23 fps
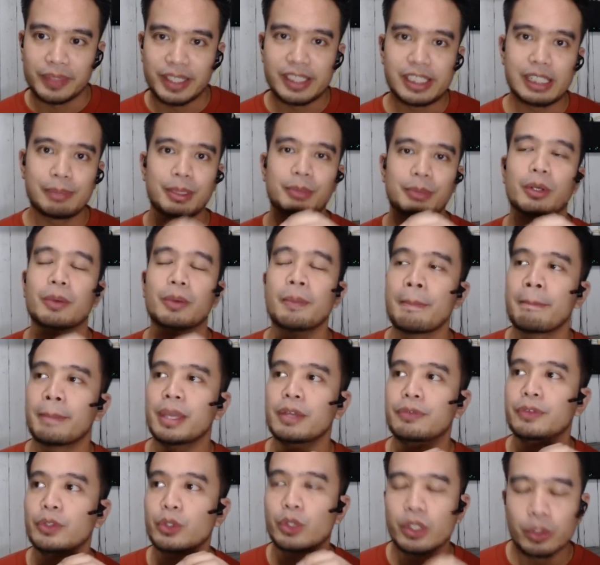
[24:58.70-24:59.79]
Isipin mo,
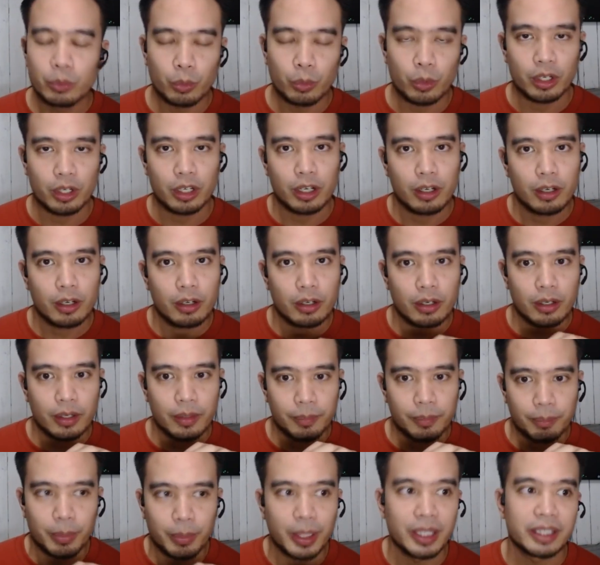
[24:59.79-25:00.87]
if you can work
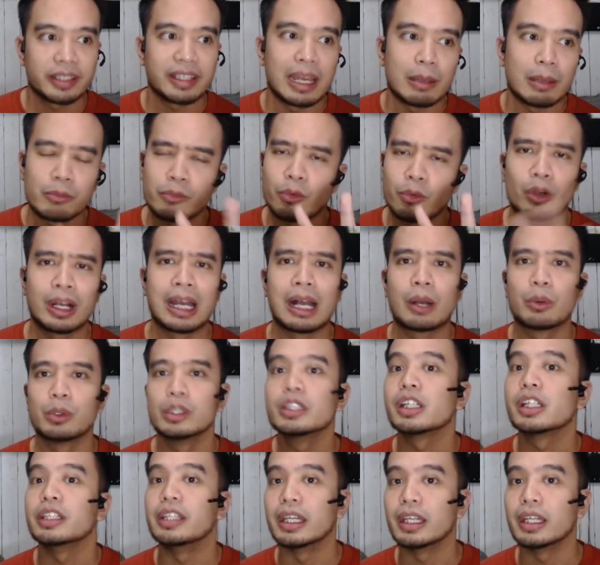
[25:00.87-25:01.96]
part time, 4
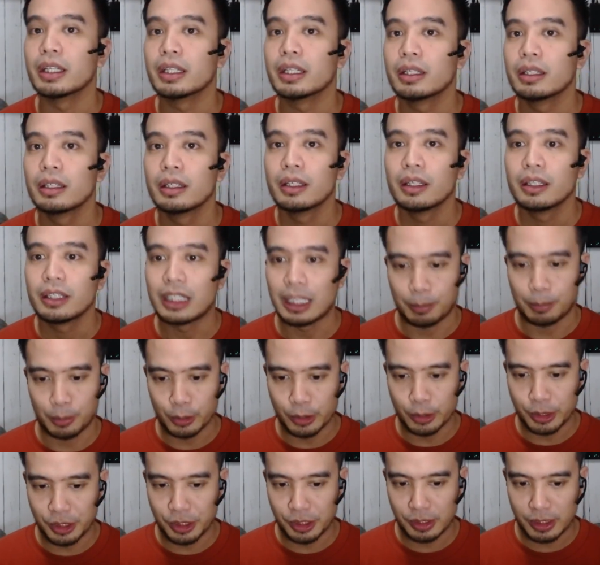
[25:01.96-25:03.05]
hours a day,
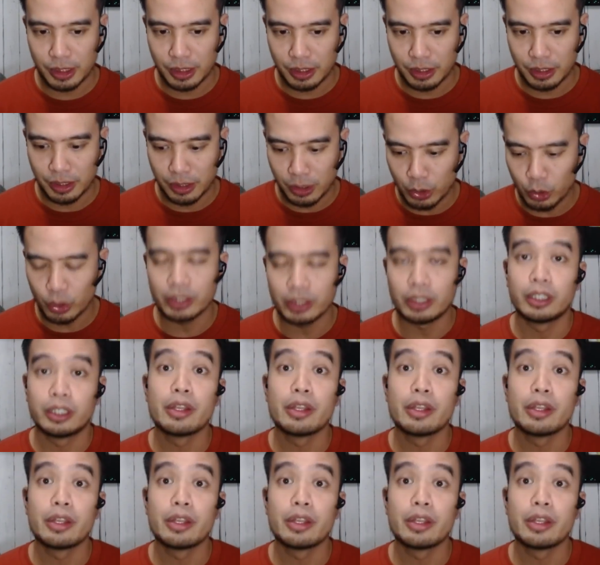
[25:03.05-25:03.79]
tapos you can